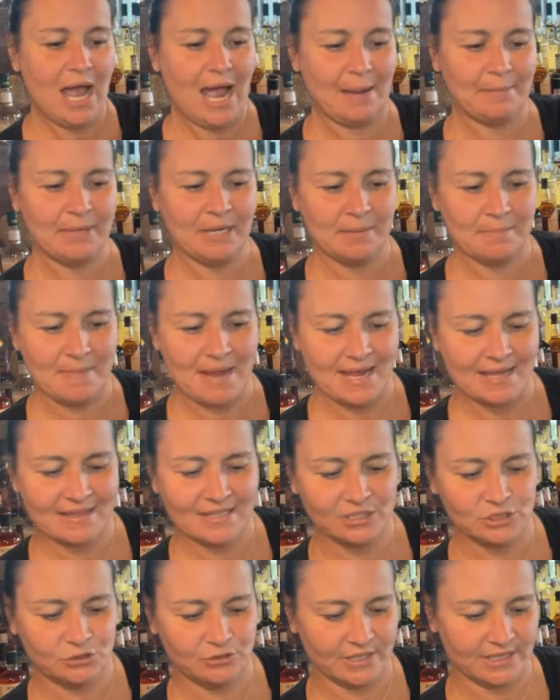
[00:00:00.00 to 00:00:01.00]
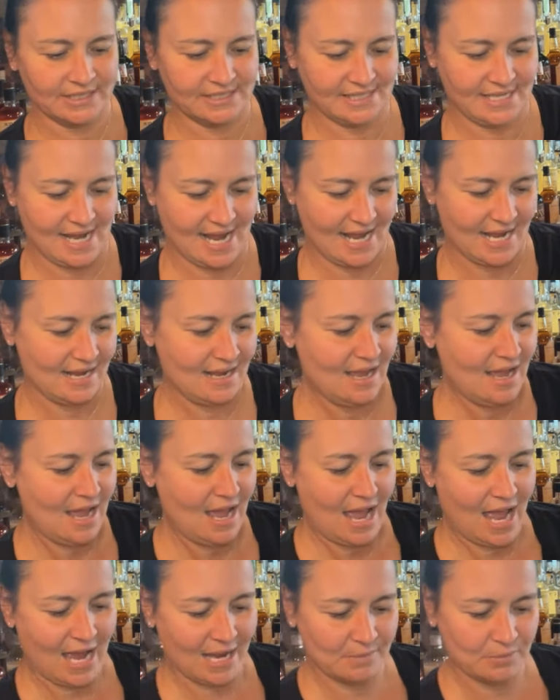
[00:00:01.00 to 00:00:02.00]
I'm gonna make this drink today.
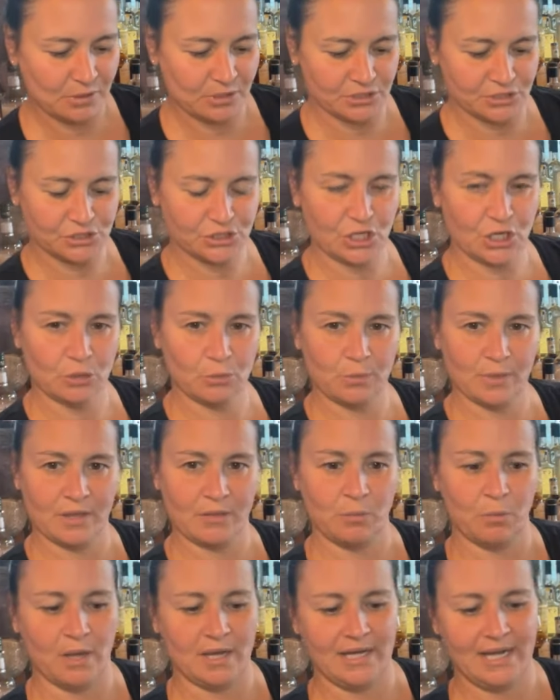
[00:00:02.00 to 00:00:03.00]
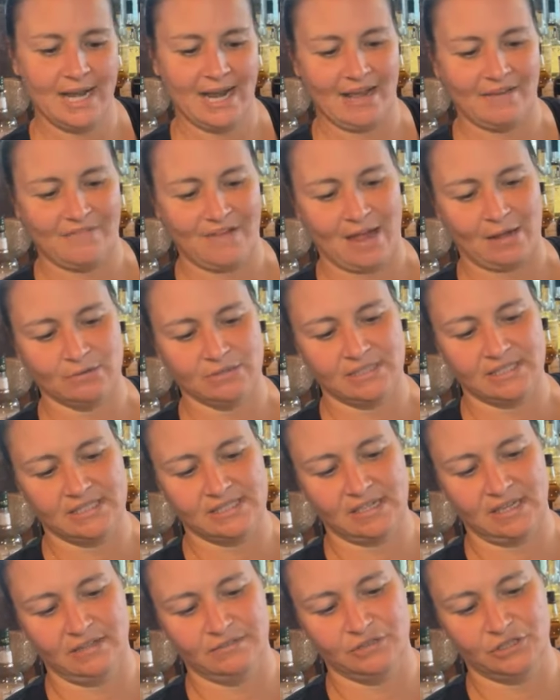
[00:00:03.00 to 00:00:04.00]
I'm gonna start with one and a half ounces
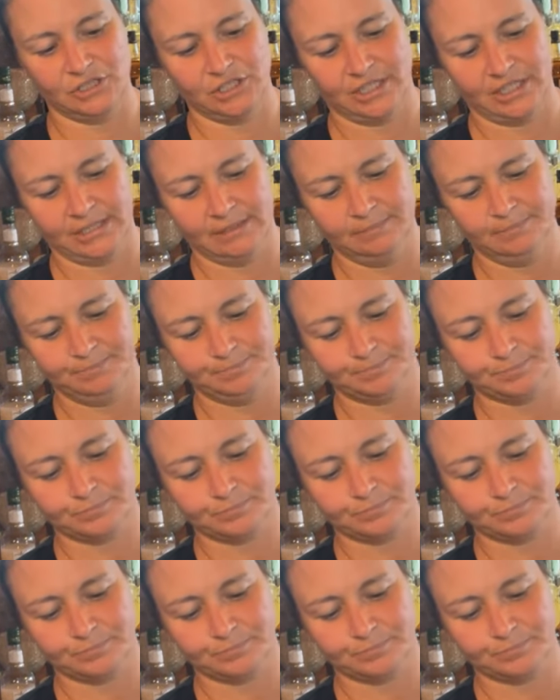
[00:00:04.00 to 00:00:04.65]
of gin.